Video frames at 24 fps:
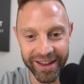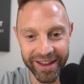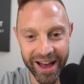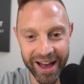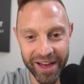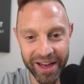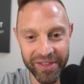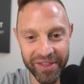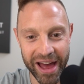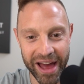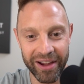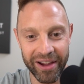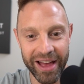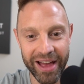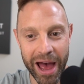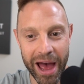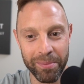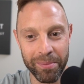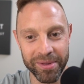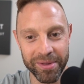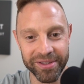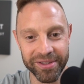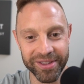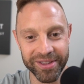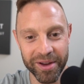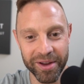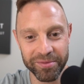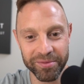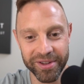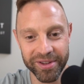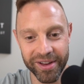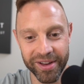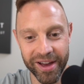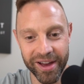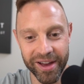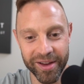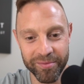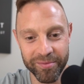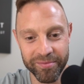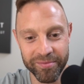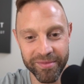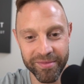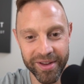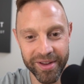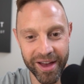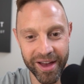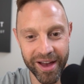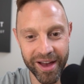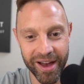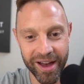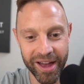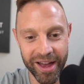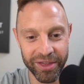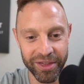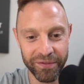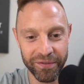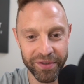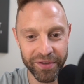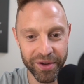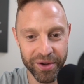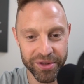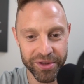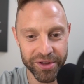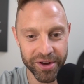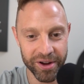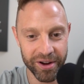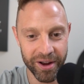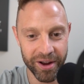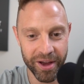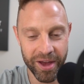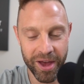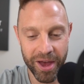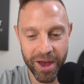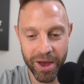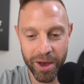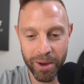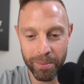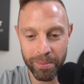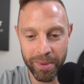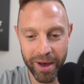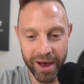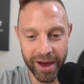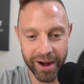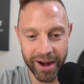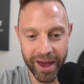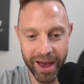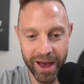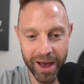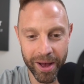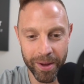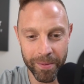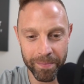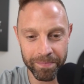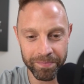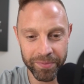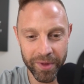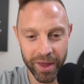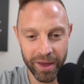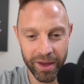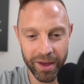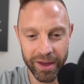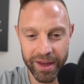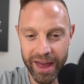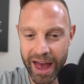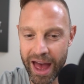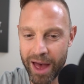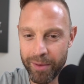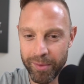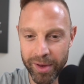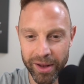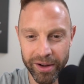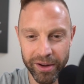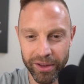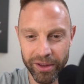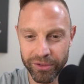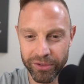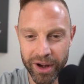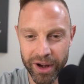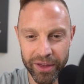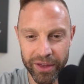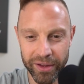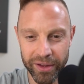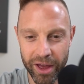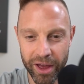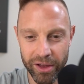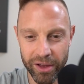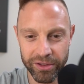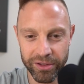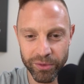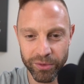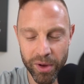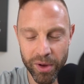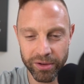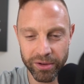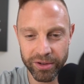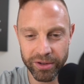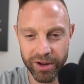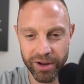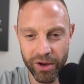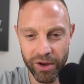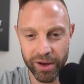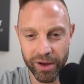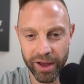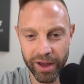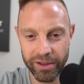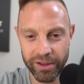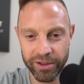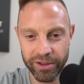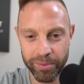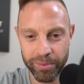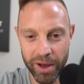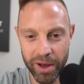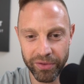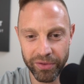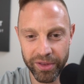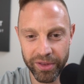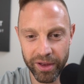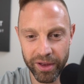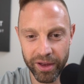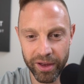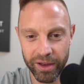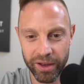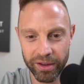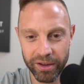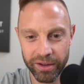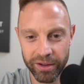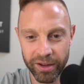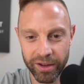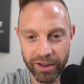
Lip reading: that'll happen sometime in the future. But I mean, is there anything else you want to know, I guess, about the